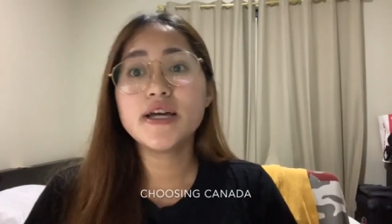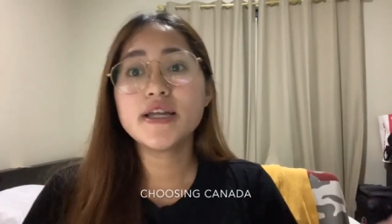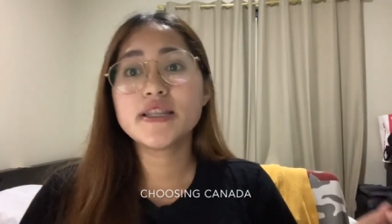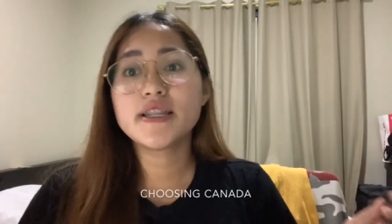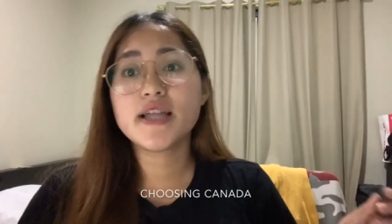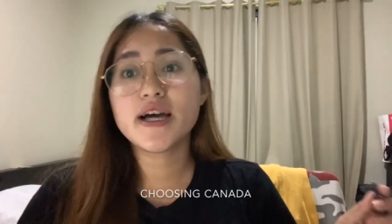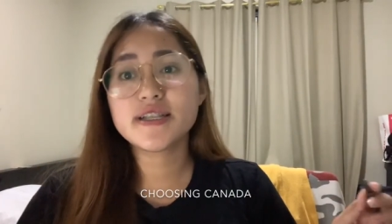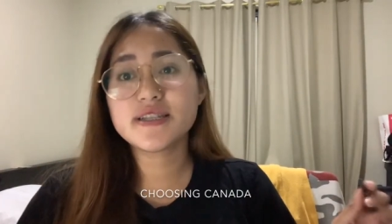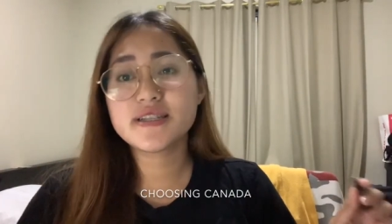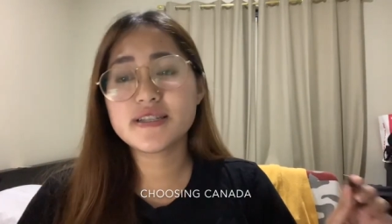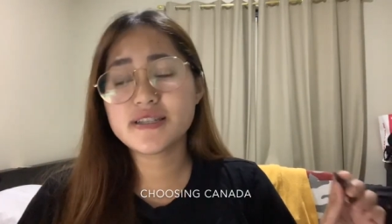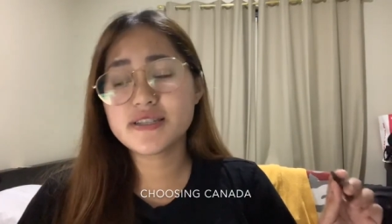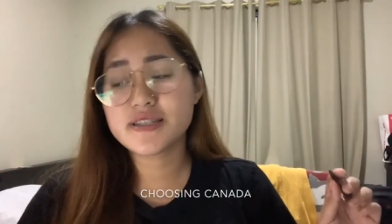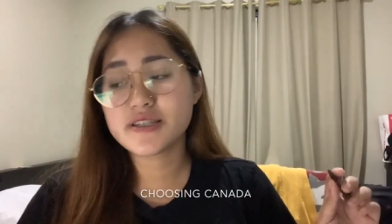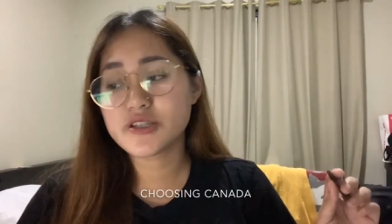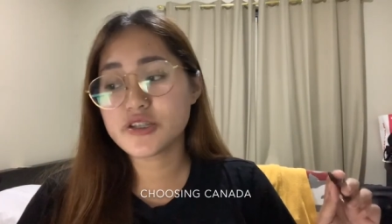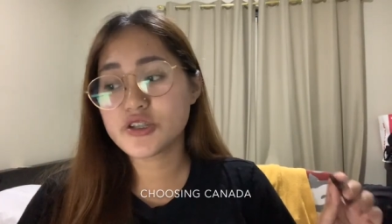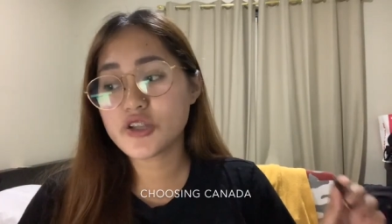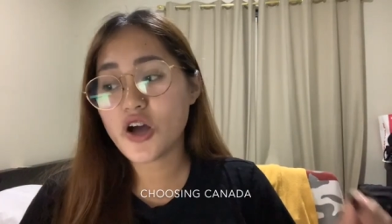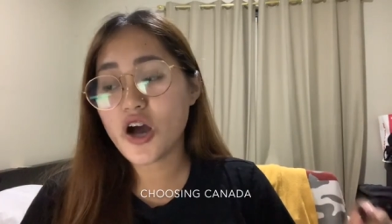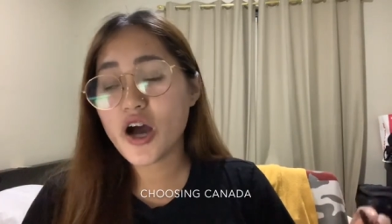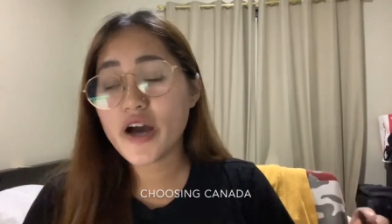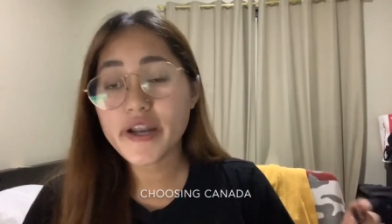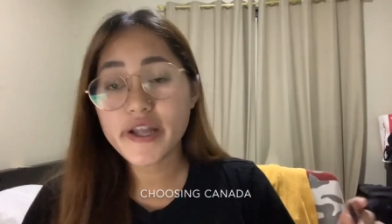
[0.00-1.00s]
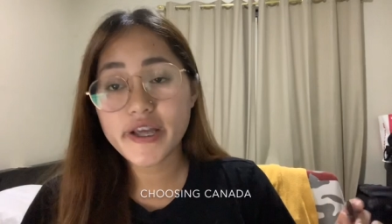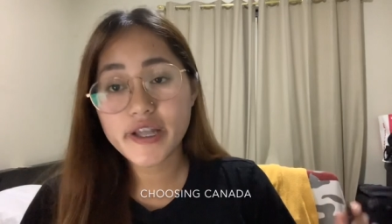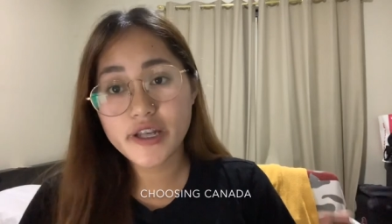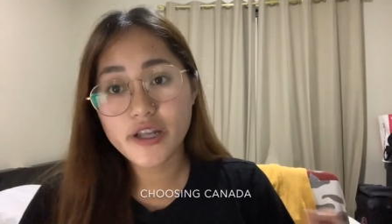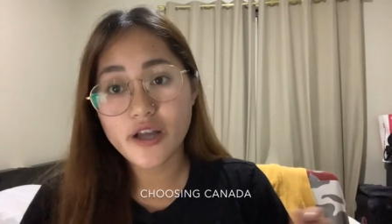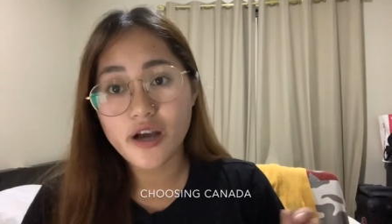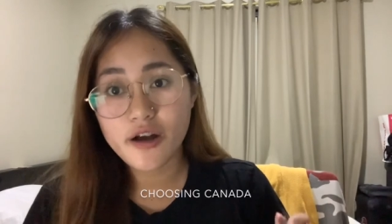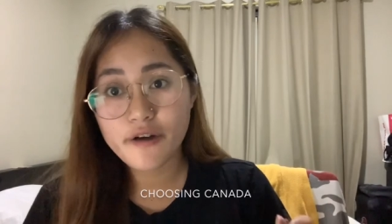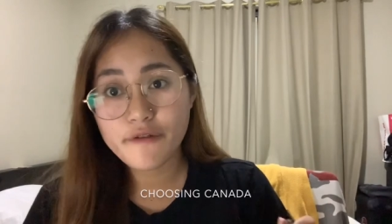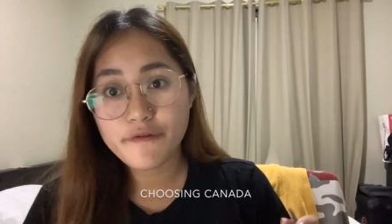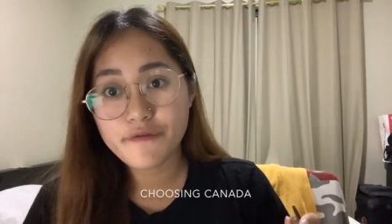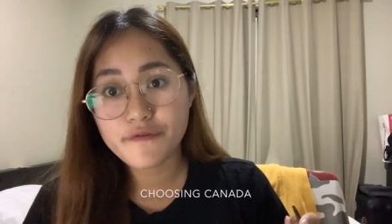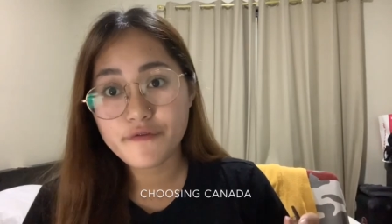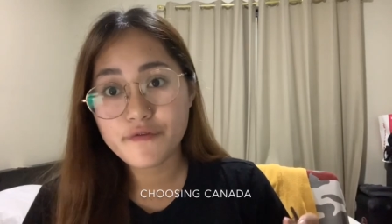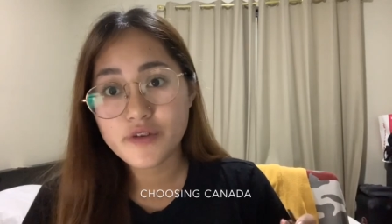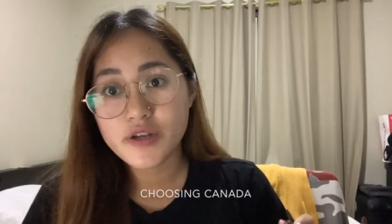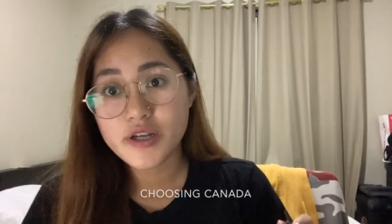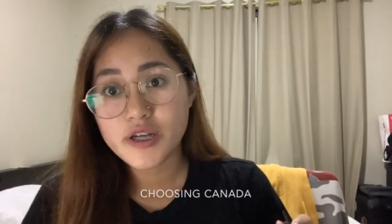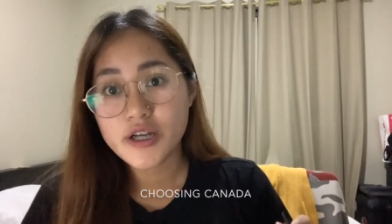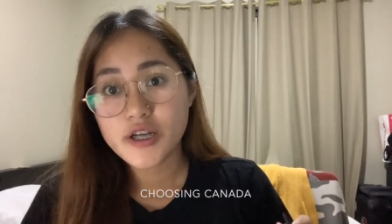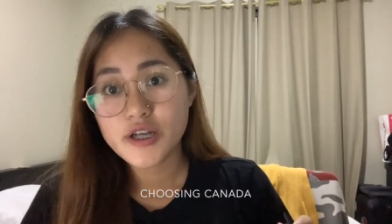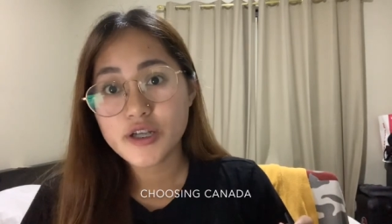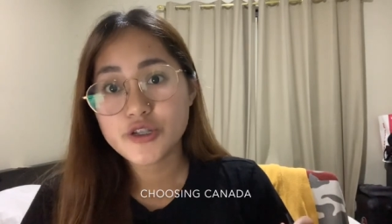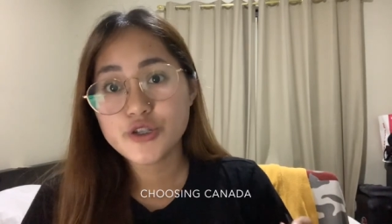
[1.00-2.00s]
That's not enough
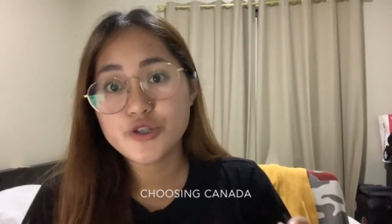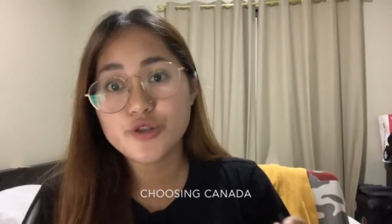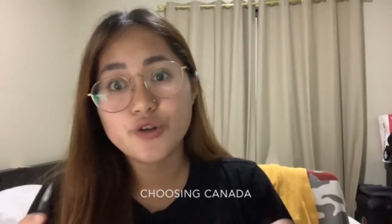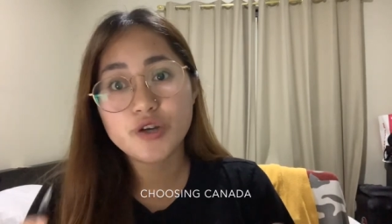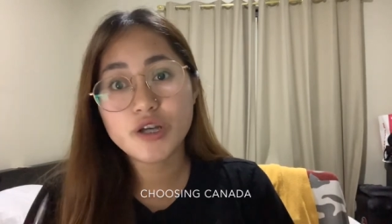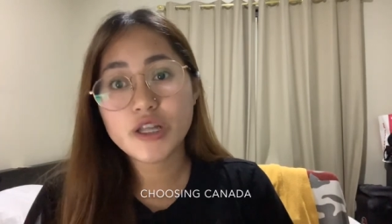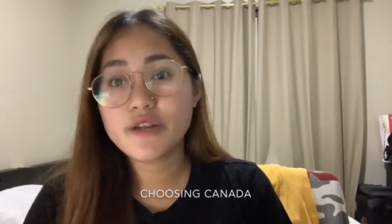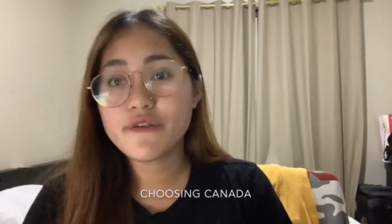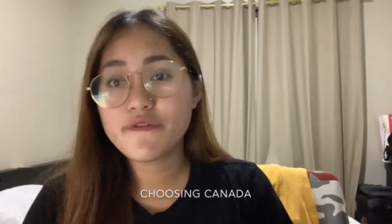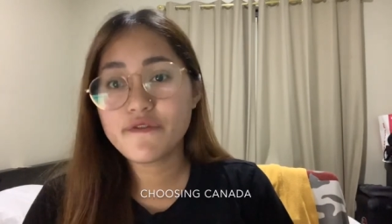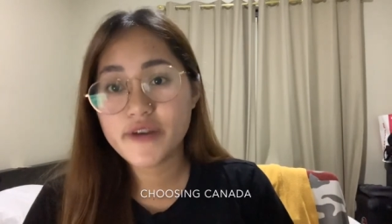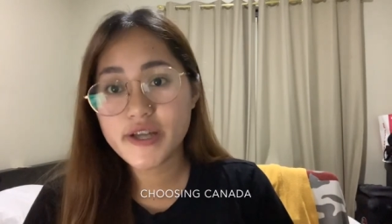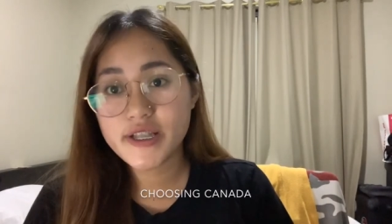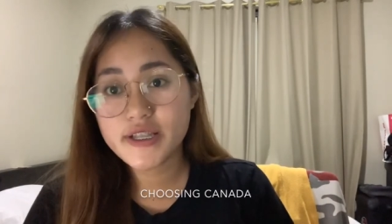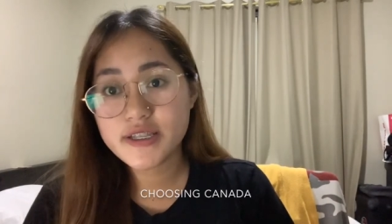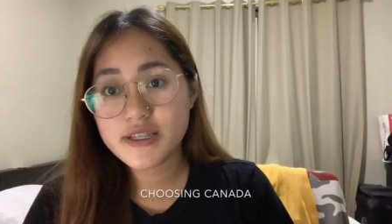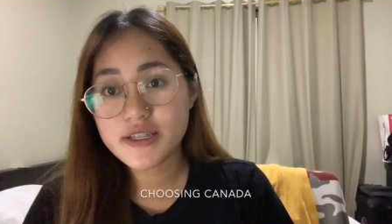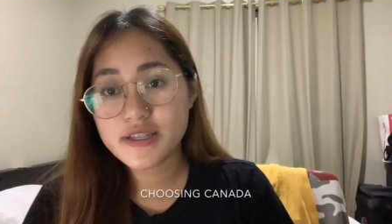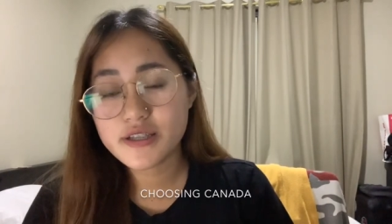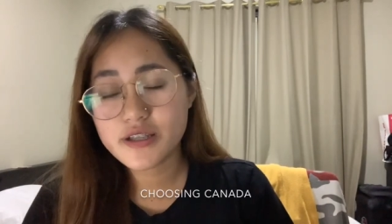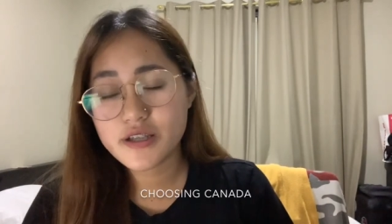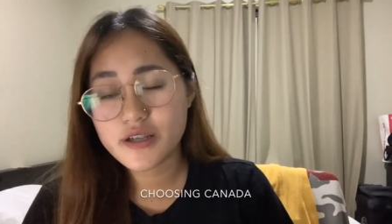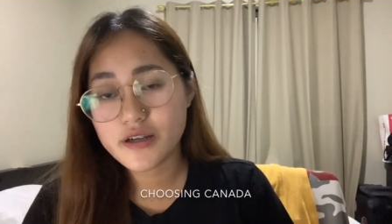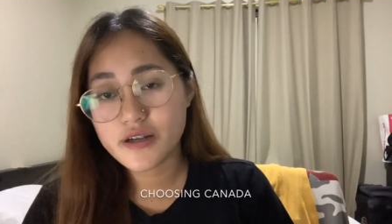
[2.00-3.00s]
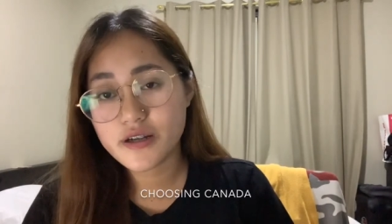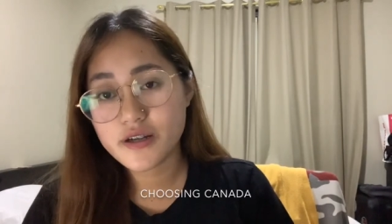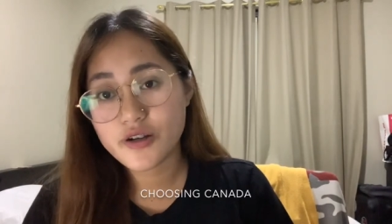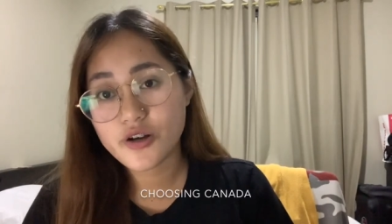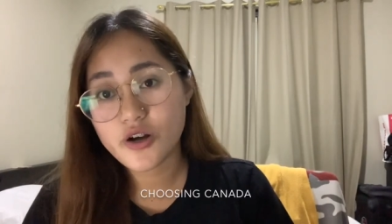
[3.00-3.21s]
to convince the